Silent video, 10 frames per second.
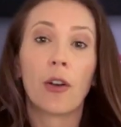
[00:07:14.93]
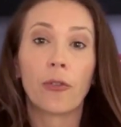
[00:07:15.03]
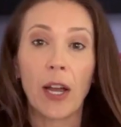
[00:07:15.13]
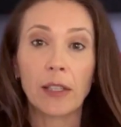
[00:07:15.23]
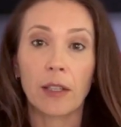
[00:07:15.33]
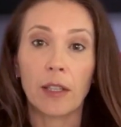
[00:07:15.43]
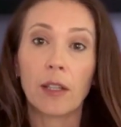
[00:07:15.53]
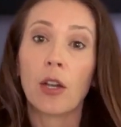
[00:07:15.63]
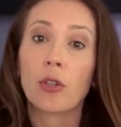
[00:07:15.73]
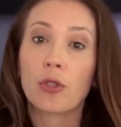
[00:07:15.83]
Finally,
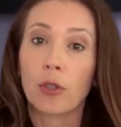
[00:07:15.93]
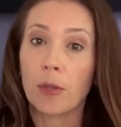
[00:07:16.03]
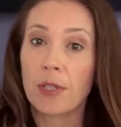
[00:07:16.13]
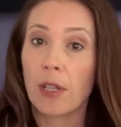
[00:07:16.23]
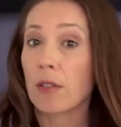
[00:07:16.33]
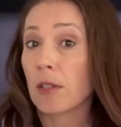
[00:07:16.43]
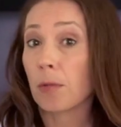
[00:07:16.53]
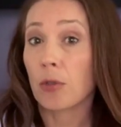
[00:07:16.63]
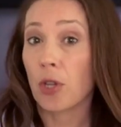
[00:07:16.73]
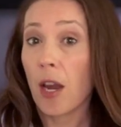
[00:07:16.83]
circumstances
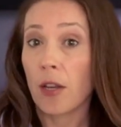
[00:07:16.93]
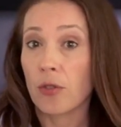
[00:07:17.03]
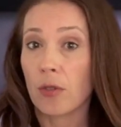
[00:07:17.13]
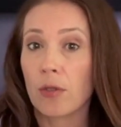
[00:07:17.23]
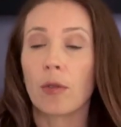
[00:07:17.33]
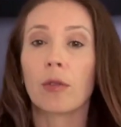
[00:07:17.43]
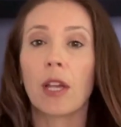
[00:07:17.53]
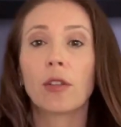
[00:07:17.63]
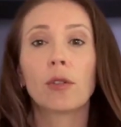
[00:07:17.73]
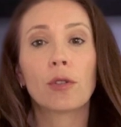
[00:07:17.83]
will change, so
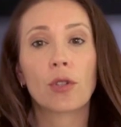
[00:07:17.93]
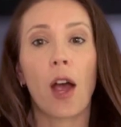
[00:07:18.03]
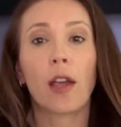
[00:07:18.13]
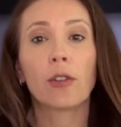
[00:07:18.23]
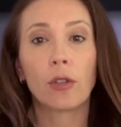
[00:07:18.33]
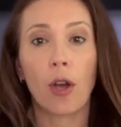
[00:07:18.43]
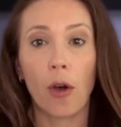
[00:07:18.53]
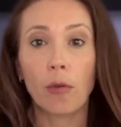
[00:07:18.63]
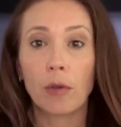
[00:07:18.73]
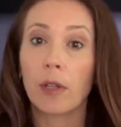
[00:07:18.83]
let your child
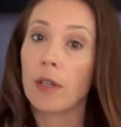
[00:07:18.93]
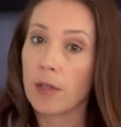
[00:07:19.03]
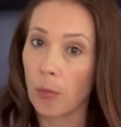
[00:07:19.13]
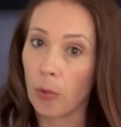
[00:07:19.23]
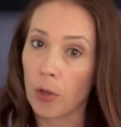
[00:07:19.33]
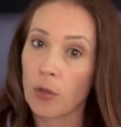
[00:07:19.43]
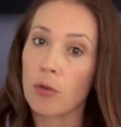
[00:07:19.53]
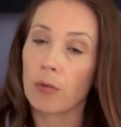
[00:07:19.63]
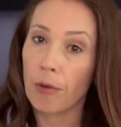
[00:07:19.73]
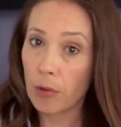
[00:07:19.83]
know it's important
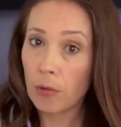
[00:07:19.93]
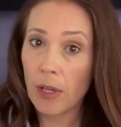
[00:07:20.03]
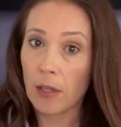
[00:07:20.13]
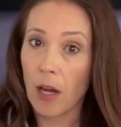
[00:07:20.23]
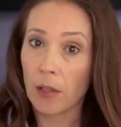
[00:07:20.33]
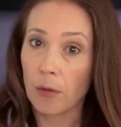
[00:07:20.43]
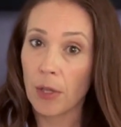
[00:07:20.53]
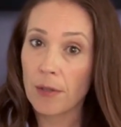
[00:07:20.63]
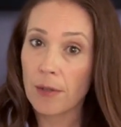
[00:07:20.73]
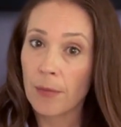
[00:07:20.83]
to review their
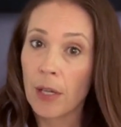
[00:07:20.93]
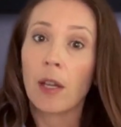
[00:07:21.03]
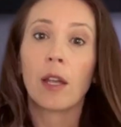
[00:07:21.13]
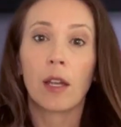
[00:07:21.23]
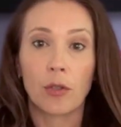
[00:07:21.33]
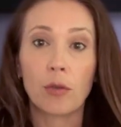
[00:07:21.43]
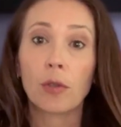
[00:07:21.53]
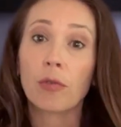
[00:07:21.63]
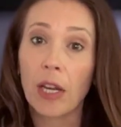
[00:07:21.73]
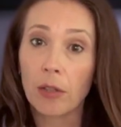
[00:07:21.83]
documents and do
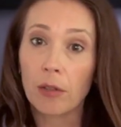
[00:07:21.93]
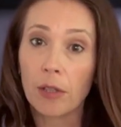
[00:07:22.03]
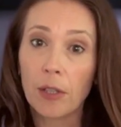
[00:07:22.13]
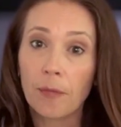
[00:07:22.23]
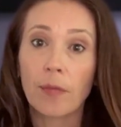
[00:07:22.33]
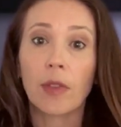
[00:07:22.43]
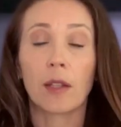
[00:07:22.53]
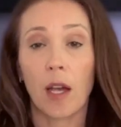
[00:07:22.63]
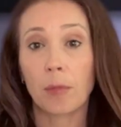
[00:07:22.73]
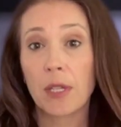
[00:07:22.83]
it regularly
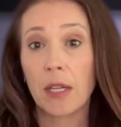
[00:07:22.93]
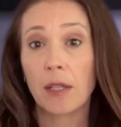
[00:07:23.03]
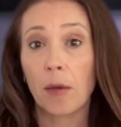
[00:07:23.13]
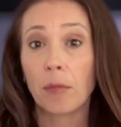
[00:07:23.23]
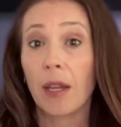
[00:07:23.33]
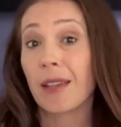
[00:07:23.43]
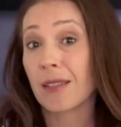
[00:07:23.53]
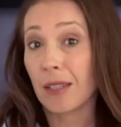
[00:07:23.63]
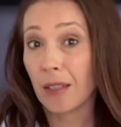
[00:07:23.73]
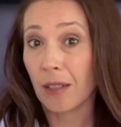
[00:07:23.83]
and update them
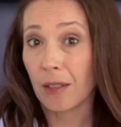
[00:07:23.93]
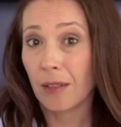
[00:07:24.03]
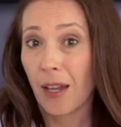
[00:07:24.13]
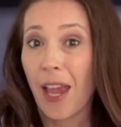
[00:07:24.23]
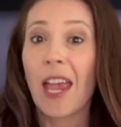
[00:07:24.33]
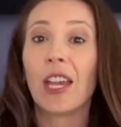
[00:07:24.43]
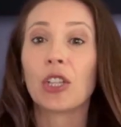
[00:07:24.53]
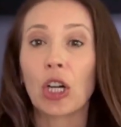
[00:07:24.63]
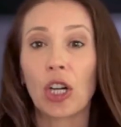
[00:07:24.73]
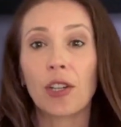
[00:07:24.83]
as needed.
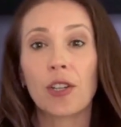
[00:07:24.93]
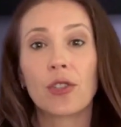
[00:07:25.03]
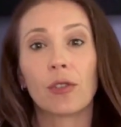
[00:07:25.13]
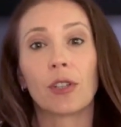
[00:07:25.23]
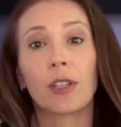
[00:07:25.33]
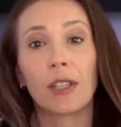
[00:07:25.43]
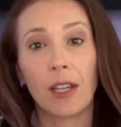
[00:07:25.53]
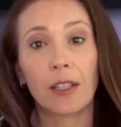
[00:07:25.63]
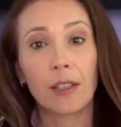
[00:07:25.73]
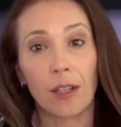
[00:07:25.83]
Encourage your
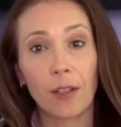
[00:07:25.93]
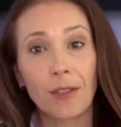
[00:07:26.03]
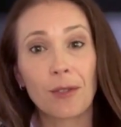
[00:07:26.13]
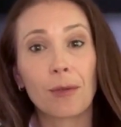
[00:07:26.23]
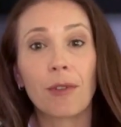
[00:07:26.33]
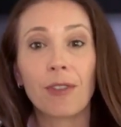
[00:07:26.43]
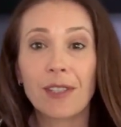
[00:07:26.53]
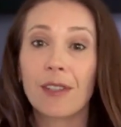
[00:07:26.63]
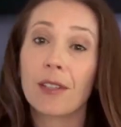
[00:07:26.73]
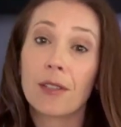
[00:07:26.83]
young adult to
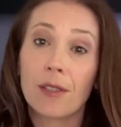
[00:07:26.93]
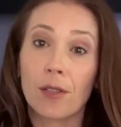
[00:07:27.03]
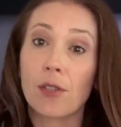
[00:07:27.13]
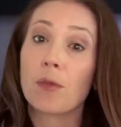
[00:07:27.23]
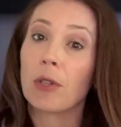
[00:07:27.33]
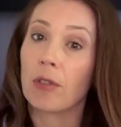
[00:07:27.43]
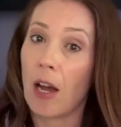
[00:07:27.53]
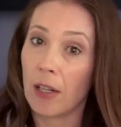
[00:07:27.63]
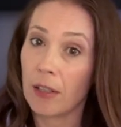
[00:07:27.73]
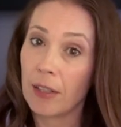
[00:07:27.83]
revisit their decisions
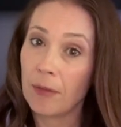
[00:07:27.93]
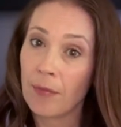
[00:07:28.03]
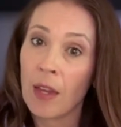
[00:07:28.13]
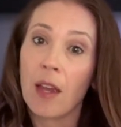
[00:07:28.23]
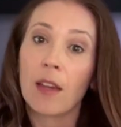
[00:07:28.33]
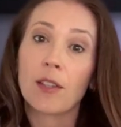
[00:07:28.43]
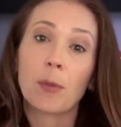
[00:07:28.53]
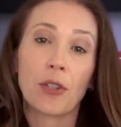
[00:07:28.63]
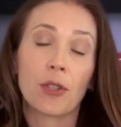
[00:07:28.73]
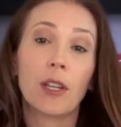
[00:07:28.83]
periodically,
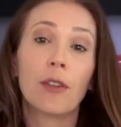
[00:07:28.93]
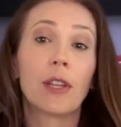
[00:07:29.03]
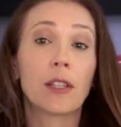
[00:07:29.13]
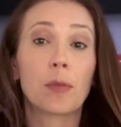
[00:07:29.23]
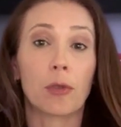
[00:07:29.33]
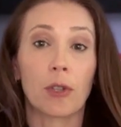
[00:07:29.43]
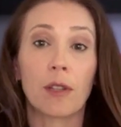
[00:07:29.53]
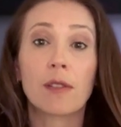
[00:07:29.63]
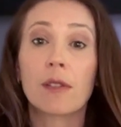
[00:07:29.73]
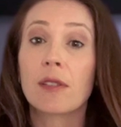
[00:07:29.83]
especially if they
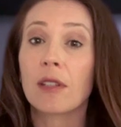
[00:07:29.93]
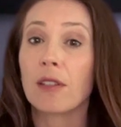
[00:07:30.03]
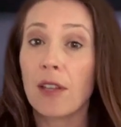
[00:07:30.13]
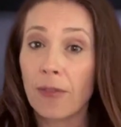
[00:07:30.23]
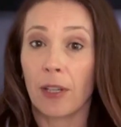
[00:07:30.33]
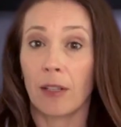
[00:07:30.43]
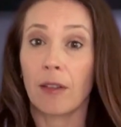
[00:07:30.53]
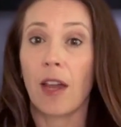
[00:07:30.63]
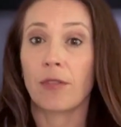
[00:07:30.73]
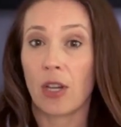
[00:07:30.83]
experience significant
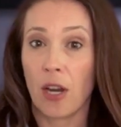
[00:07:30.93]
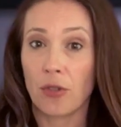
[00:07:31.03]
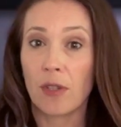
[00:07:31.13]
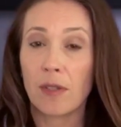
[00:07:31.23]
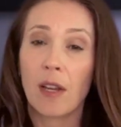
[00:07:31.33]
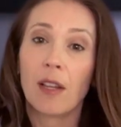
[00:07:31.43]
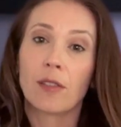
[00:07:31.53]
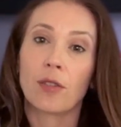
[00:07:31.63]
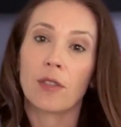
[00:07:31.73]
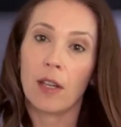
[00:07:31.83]
life changes,
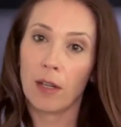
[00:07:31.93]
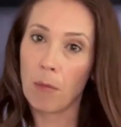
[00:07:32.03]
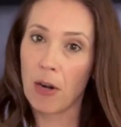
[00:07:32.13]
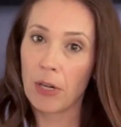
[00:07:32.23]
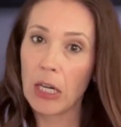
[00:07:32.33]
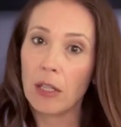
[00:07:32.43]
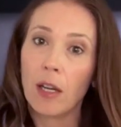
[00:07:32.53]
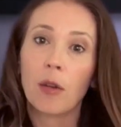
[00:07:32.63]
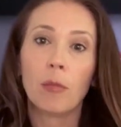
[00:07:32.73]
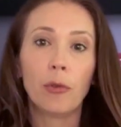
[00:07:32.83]
such as getting married,
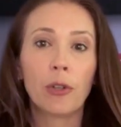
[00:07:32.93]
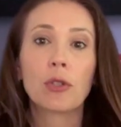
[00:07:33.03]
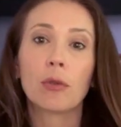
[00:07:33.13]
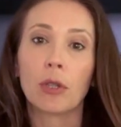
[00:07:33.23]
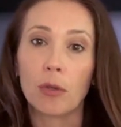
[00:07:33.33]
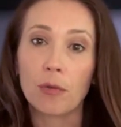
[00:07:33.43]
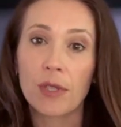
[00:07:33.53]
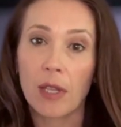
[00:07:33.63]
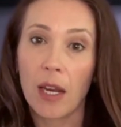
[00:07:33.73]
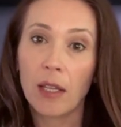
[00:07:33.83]
moving to a new
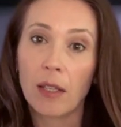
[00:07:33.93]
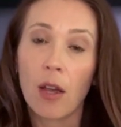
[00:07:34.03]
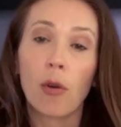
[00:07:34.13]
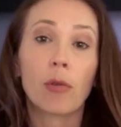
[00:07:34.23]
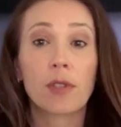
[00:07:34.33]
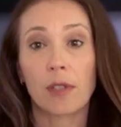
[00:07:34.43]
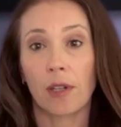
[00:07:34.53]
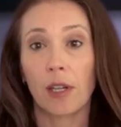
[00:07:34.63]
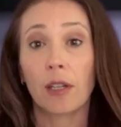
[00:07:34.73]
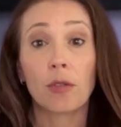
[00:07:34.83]
state, or
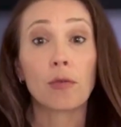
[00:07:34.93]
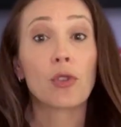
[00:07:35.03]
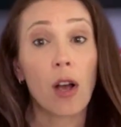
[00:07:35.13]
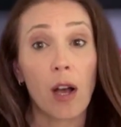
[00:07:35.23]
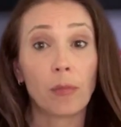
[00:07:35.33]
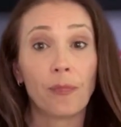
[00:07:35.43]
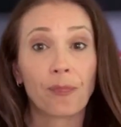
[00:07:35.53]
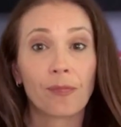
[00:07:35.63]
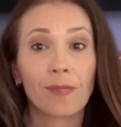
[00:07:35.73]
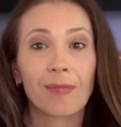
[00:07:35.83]
starting a new job.
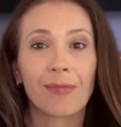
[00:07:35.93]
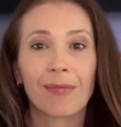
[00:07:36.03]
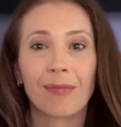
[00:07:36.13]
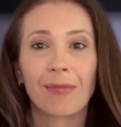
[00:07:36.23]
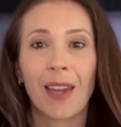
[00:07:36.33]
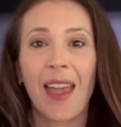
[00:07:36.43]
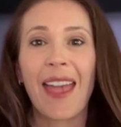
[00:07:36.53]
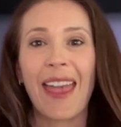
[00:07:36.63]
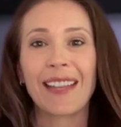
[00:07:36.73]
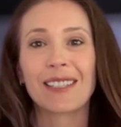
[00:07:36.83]

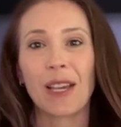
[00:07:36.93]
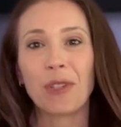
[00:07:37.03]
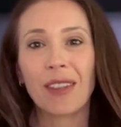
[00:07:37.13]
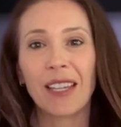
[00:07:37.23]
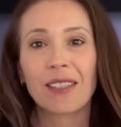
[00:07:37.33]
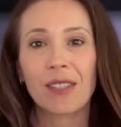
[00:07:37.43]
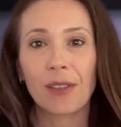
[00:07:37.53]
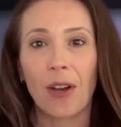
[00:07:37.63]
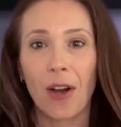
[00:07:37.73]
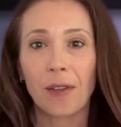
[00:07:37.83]
At Summit Legacy
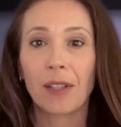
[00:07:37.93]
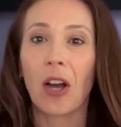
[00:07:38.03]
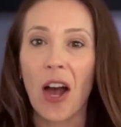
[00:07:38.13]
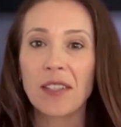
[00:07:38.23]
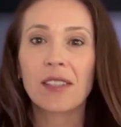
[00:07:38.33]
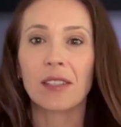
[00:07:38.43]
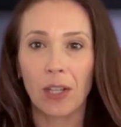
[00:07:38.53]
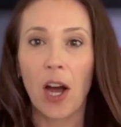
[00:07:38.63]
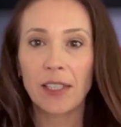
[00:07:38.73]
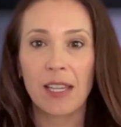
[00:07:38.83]
Law, constant
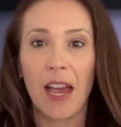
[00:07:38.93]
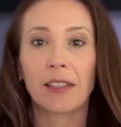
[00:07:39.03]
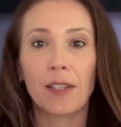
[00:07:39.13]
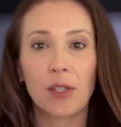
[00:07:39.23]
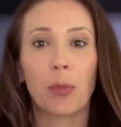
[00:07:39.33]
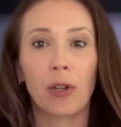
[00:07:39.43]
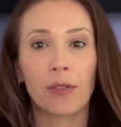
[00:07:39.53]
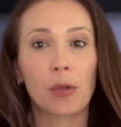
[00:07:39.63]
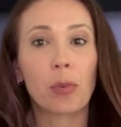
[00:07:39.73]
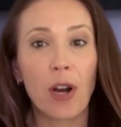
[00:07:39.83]
contact is part
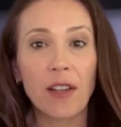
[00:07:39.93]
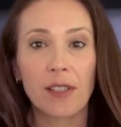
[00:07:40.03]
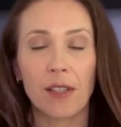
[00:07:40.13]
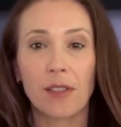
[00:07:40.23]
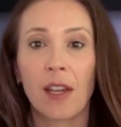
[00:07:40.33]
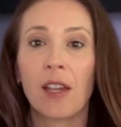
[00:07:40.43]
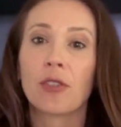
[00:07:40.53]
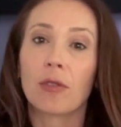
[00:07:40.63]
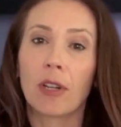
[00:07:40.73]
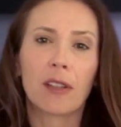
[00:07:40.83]
of our process,
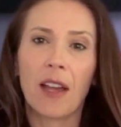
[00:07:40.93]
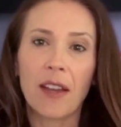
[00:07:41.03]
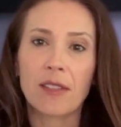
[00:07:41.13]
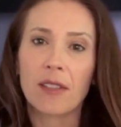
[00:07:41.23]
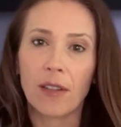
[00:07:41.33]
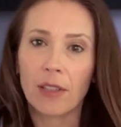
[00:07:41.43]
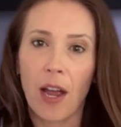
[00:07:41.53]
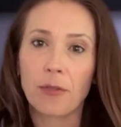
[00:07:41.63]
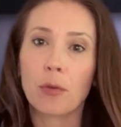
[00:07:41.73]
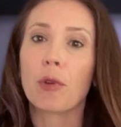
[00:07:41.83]
so our clients never
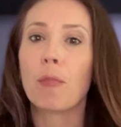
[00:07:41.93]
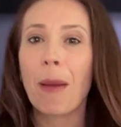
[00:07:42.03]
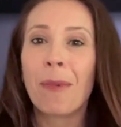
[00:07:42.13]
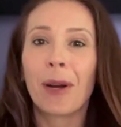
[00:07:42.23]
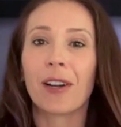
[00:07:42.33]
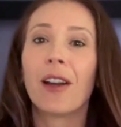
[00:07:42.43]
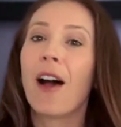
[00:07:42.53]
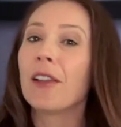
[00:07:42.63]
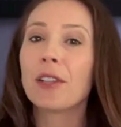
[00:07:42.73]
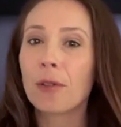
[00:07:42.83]
have to remember
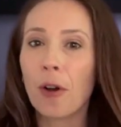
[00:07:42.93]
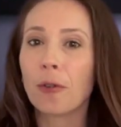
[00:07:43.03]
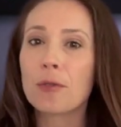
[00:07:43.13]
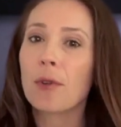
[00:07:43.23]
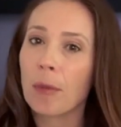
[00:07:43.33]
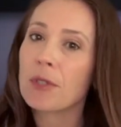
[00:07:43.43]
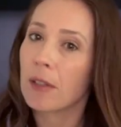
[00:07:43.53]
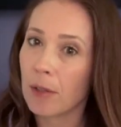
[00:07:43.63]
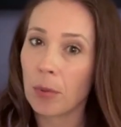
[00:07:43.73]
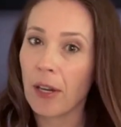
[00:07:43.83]
on their own to
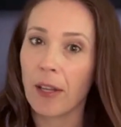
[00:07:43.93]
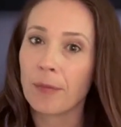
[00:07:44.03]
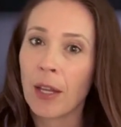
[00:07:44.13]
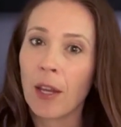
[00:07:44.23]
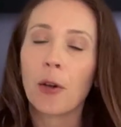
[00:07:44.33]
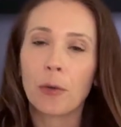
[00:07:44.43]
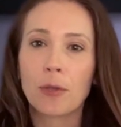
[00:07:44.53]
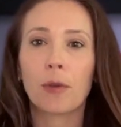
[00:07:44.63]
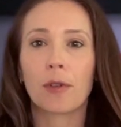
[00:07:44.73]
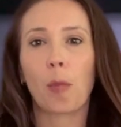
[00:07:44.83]
update their plan. We
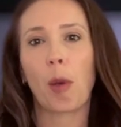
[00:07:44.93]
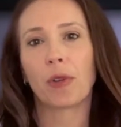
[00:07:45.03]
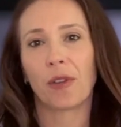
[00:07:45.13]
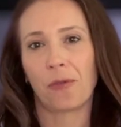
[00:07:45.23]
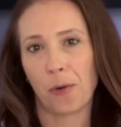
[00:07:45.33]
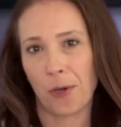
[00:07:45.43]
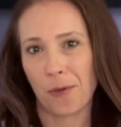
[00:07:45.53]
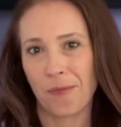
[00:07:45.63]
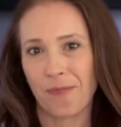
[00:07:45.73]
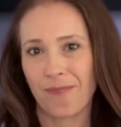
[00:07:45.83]
do the remembering for
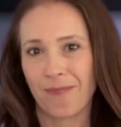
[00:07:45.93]
you.